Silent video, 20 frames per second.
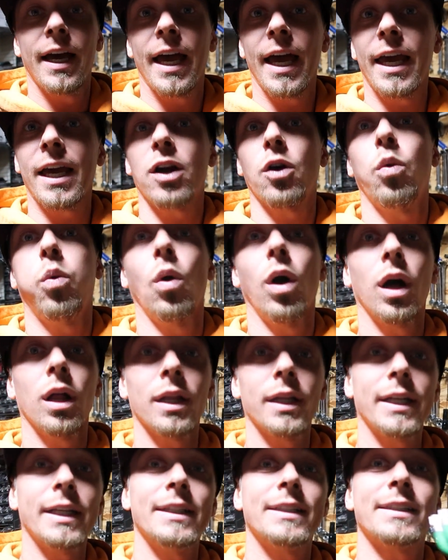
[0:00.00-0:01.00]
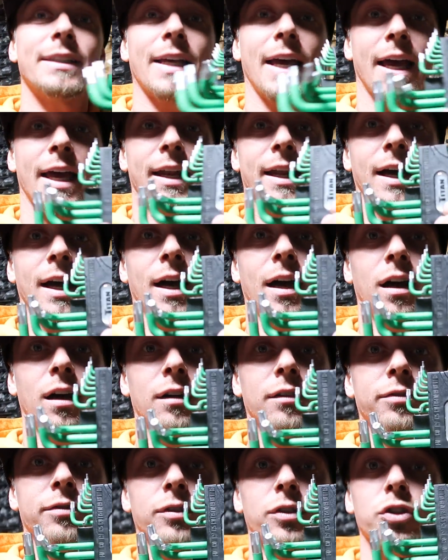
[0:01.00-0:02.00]
a quality set
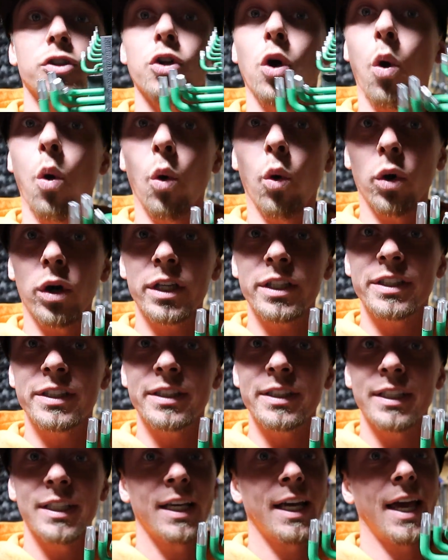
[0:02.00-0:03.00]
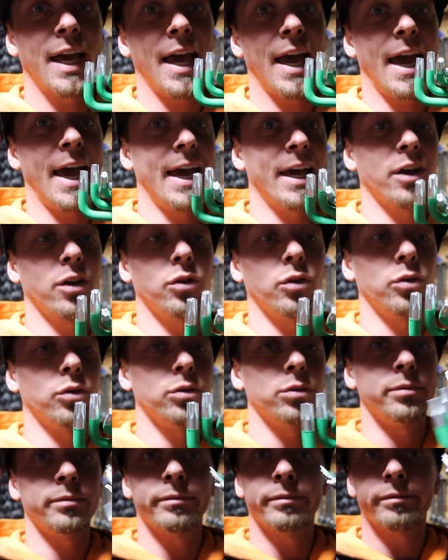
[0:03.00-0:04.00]
of Torx
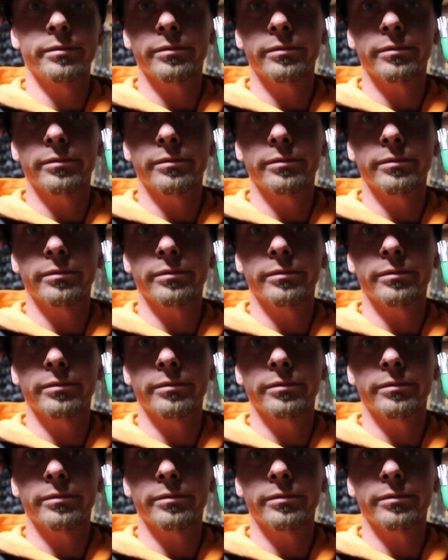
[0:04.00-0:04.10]
angle